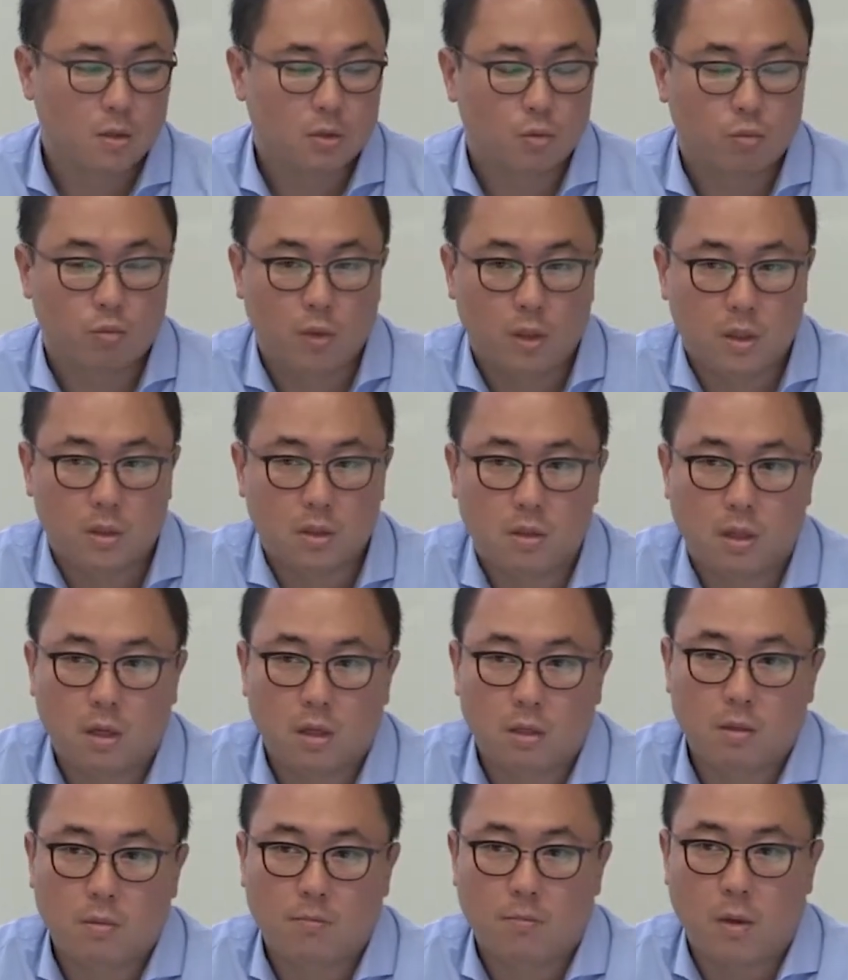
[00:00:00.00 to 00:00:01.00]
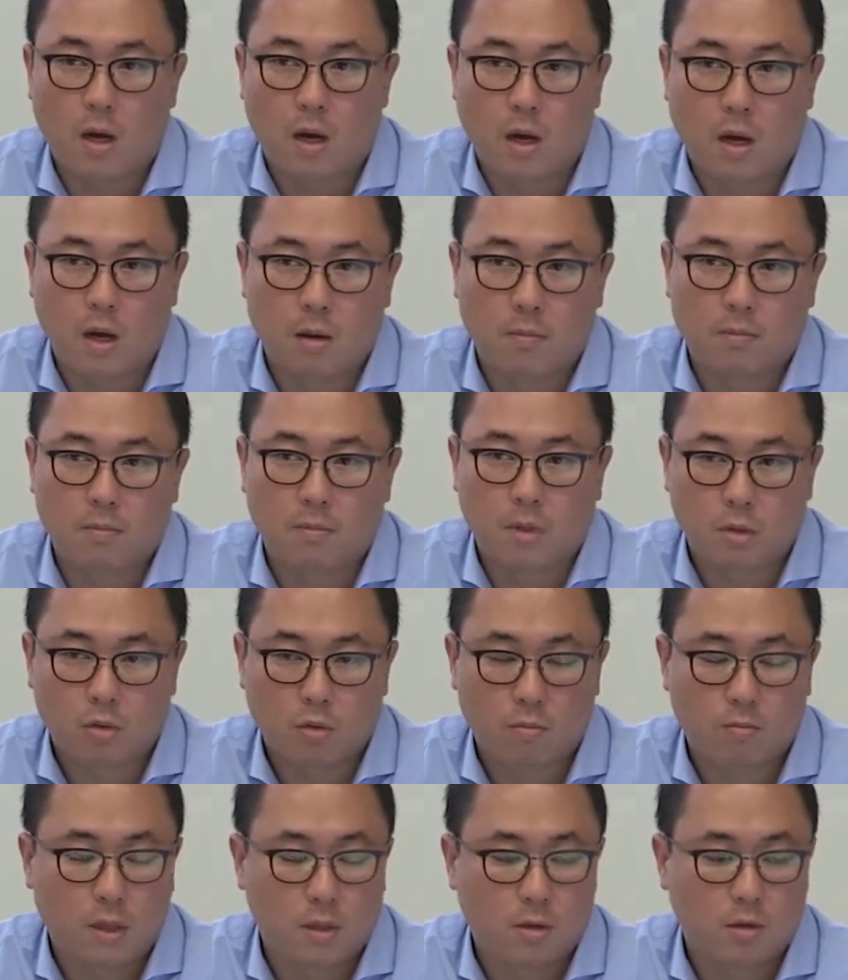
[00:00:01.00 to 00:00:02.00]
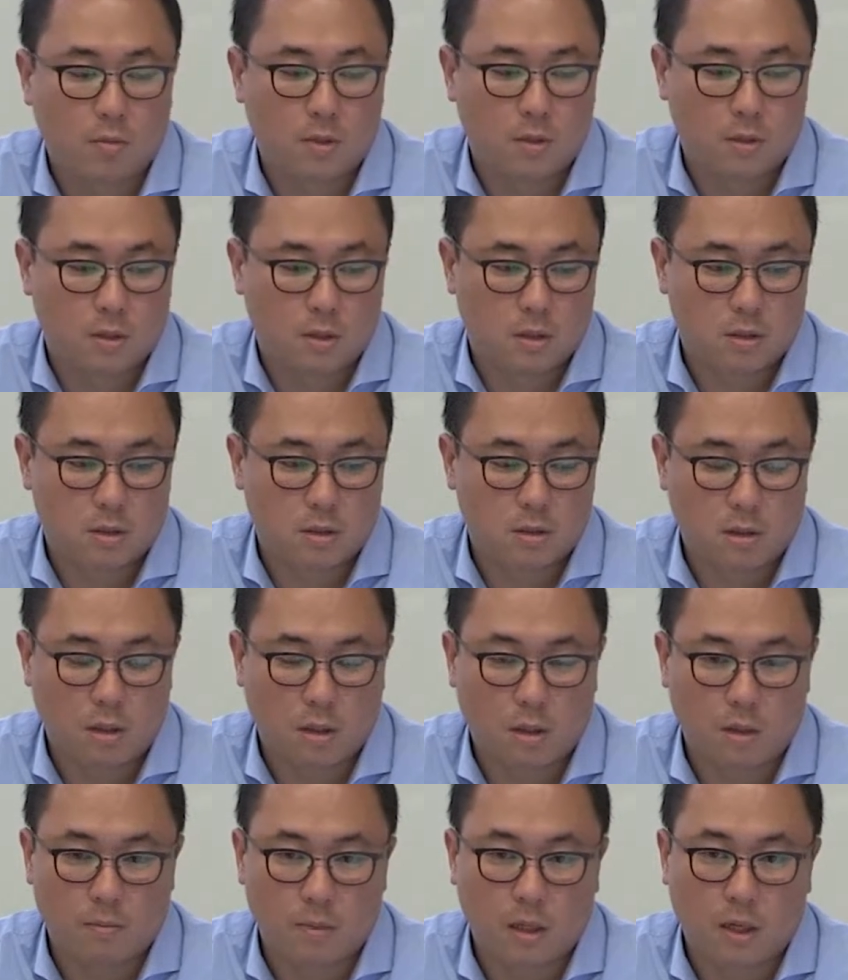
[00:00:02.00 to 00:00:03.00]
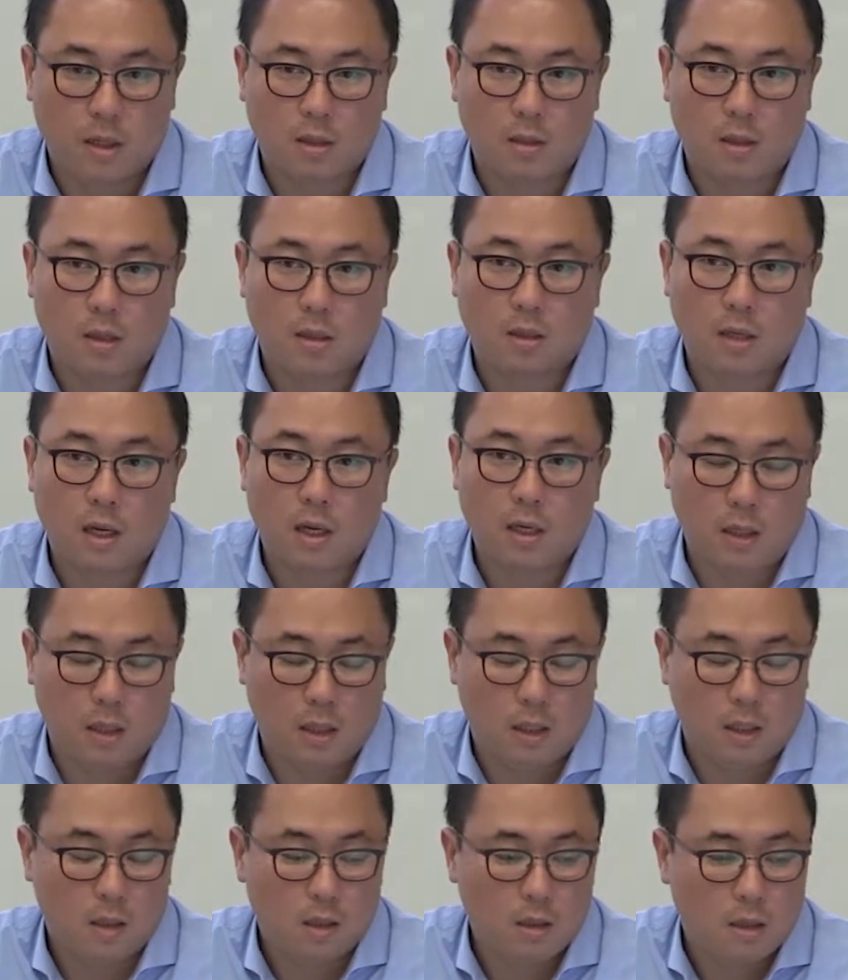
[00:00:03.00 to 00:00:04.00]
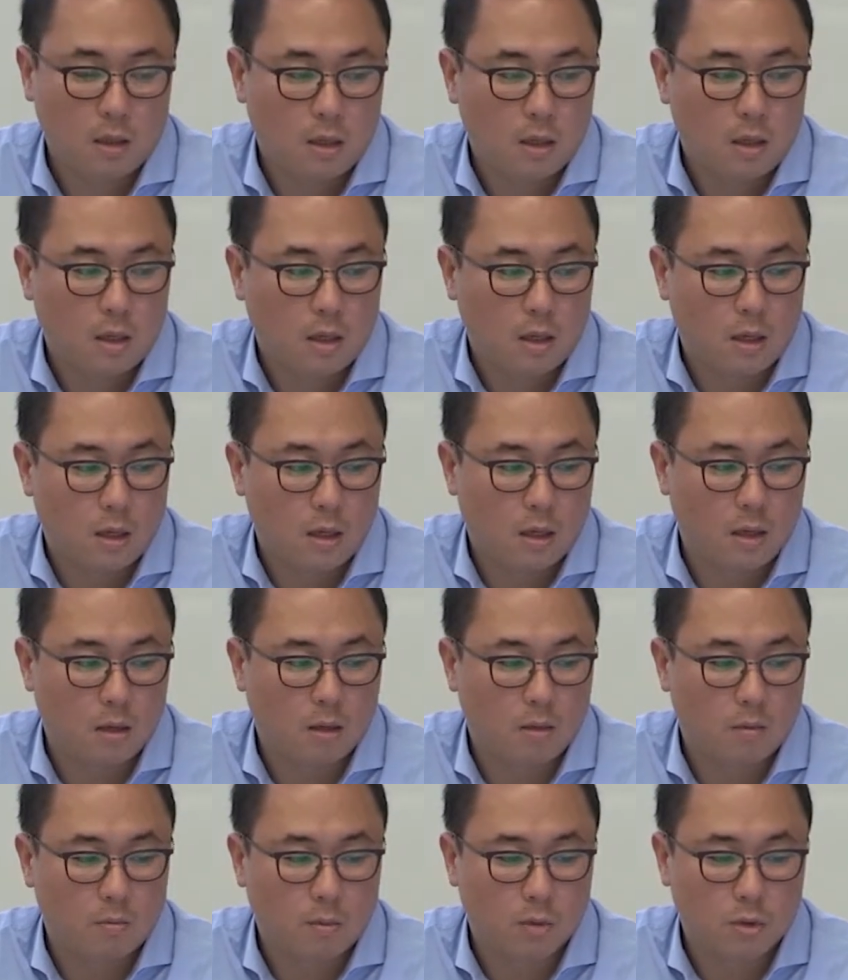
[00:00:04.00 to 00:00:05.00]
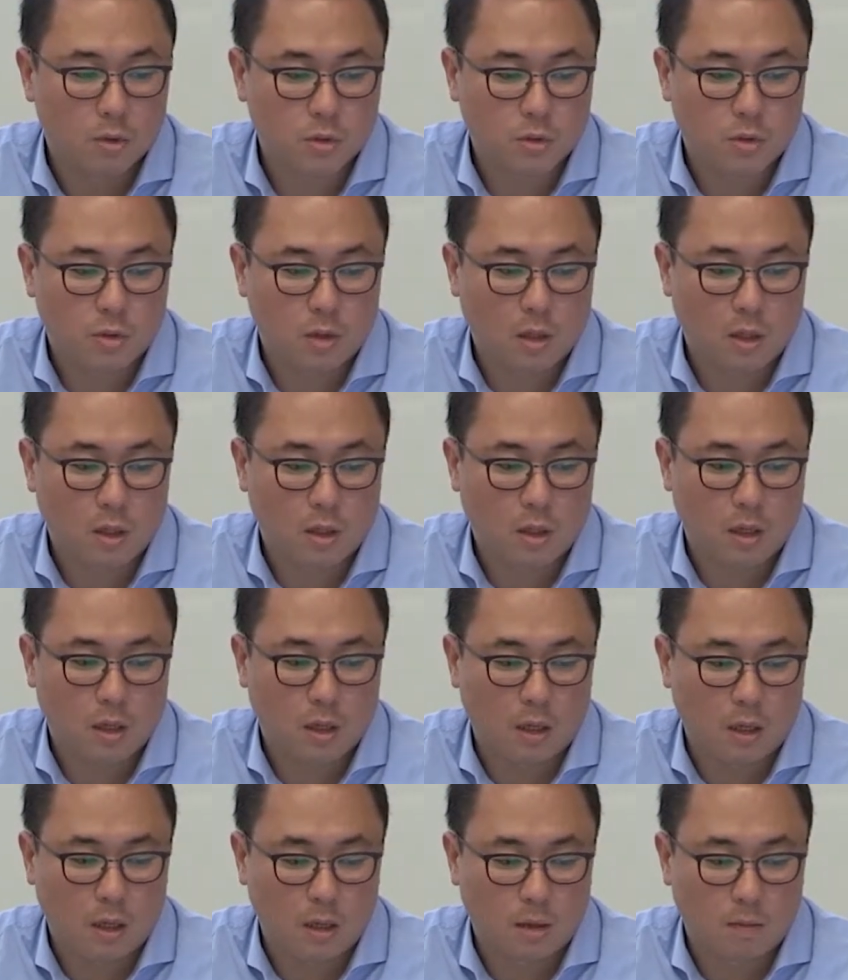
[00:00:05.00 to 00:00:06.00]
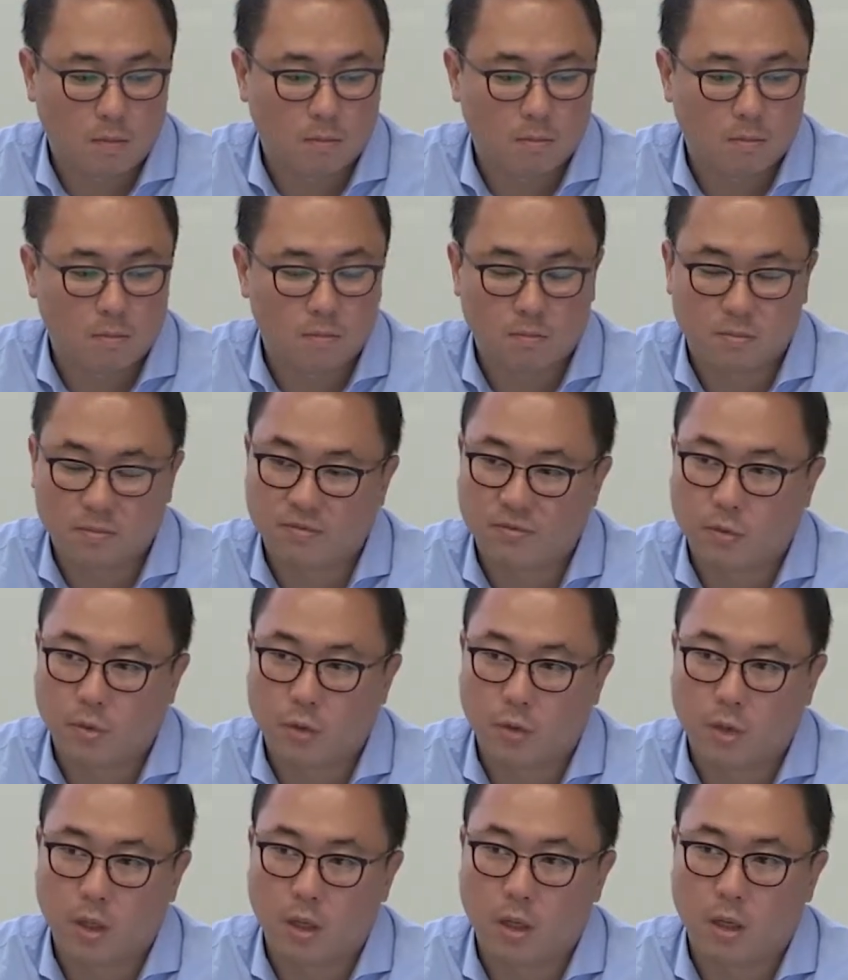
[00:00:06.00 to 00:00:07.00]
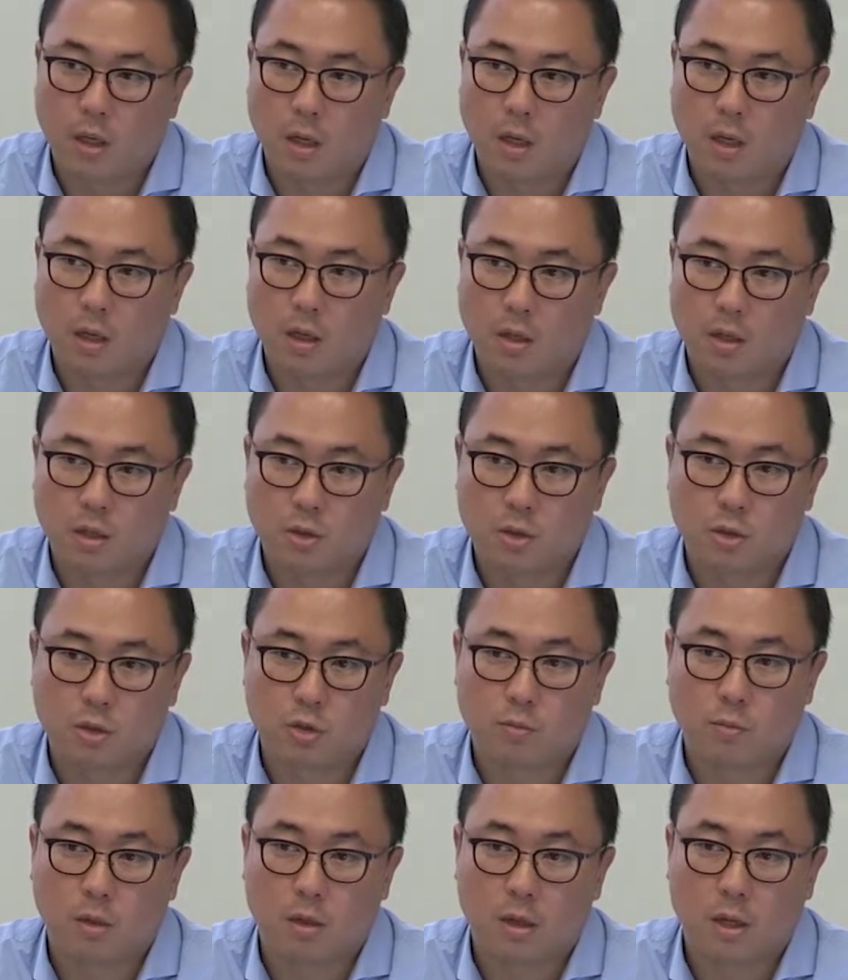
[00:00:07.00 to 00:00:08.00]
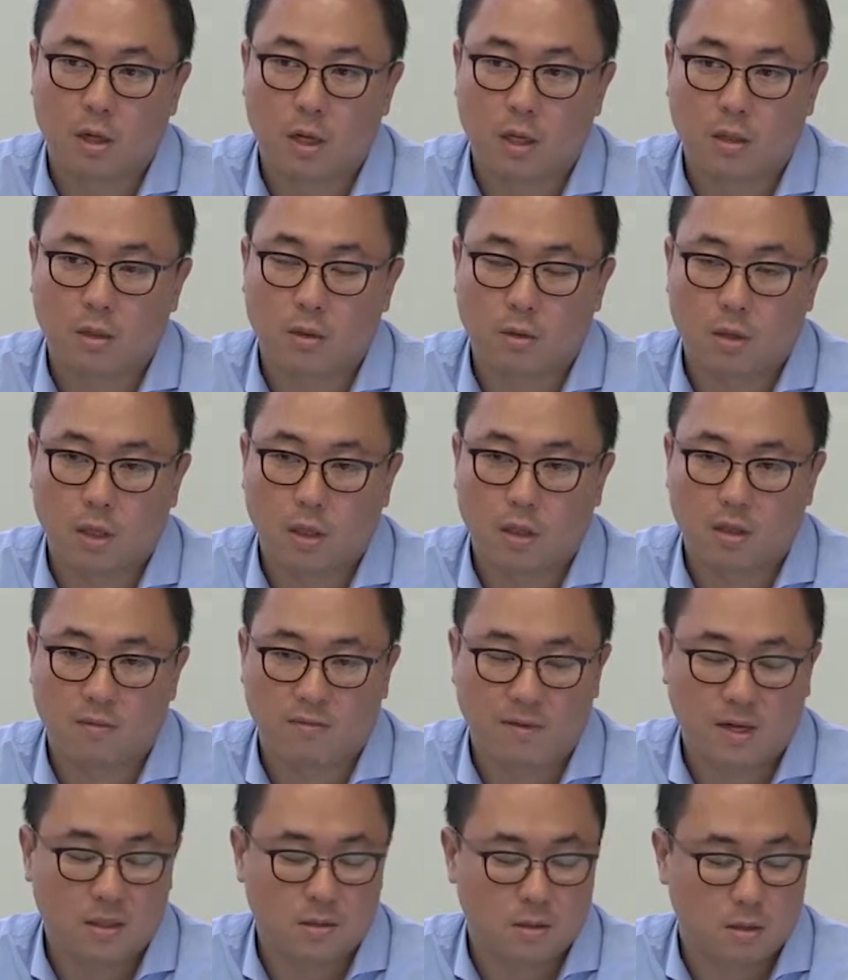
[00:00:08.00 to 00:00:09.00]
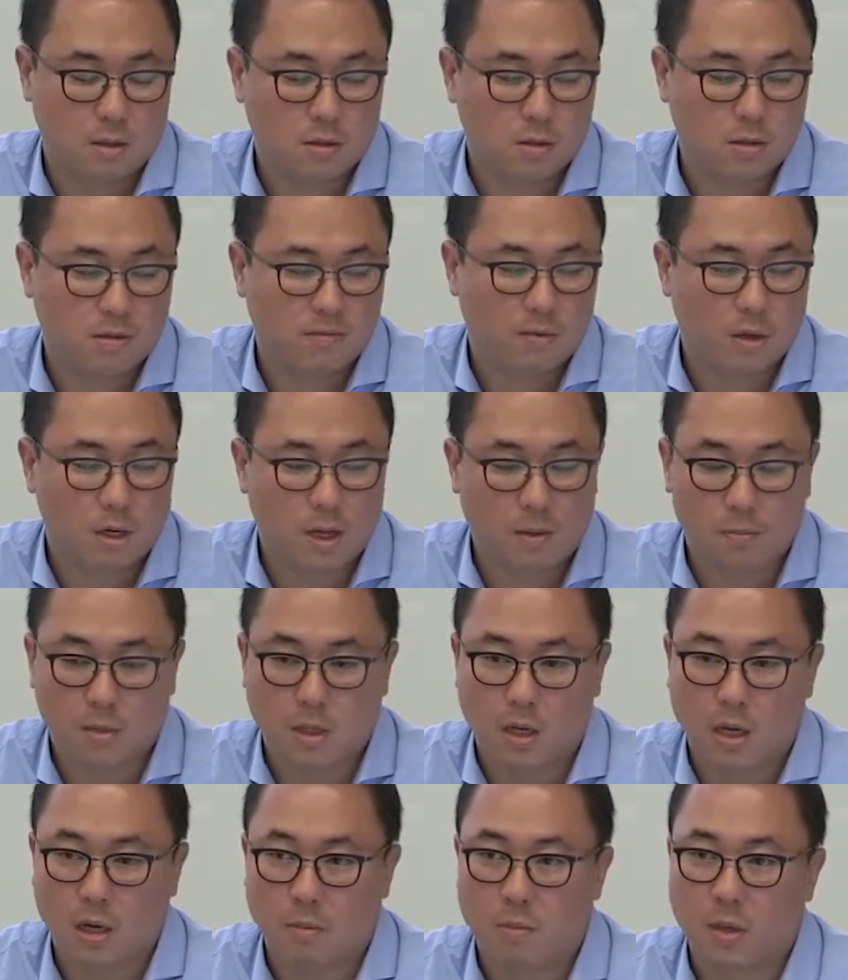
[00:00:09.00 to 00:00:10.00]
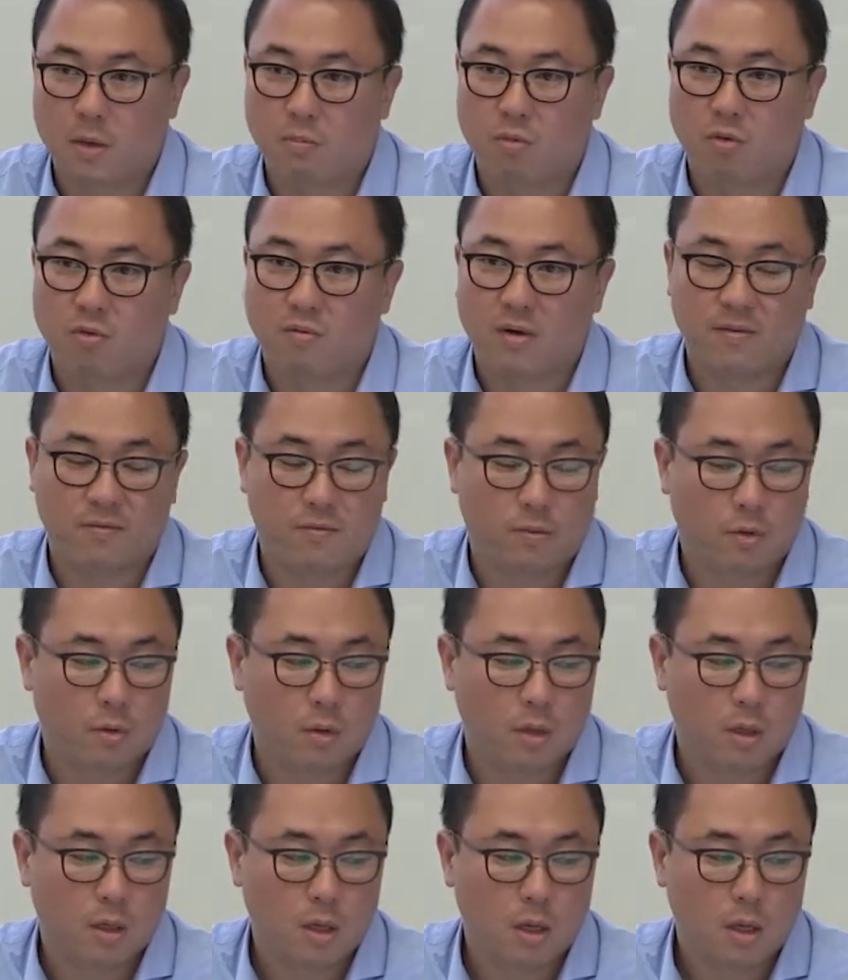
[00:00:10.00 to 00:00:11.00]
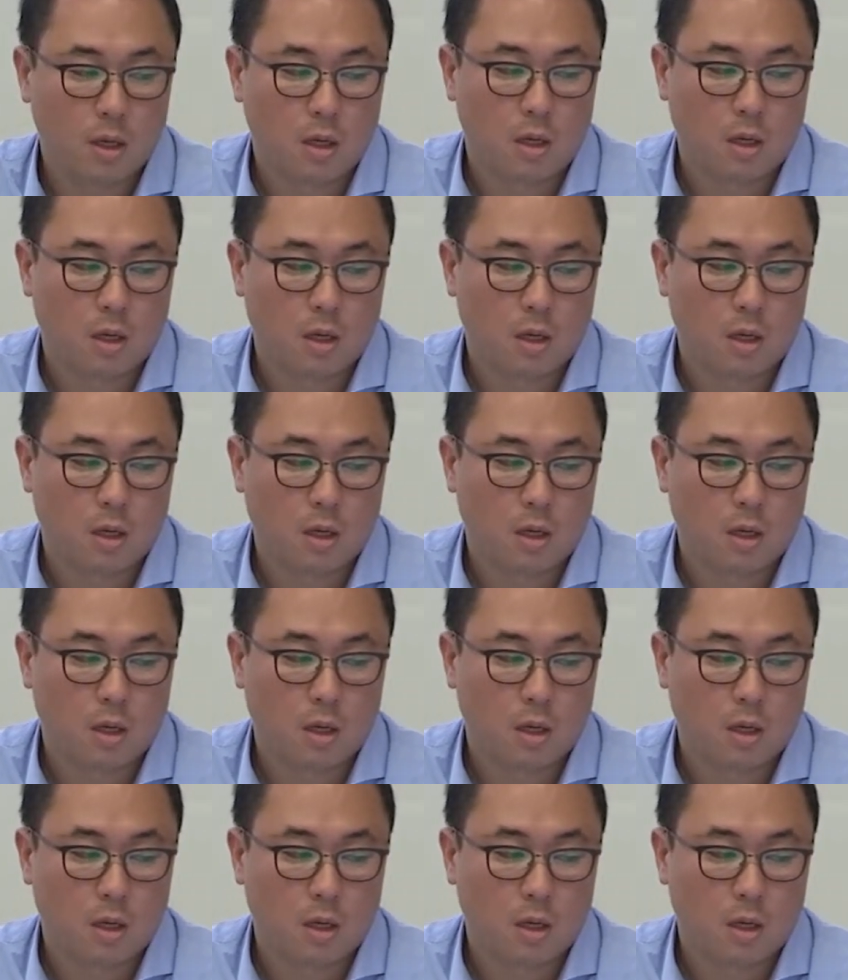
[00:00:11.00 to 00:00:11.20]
So we start lithium battery business 1990, and mostly for consumer electronic devices, for laptop and mobile phone.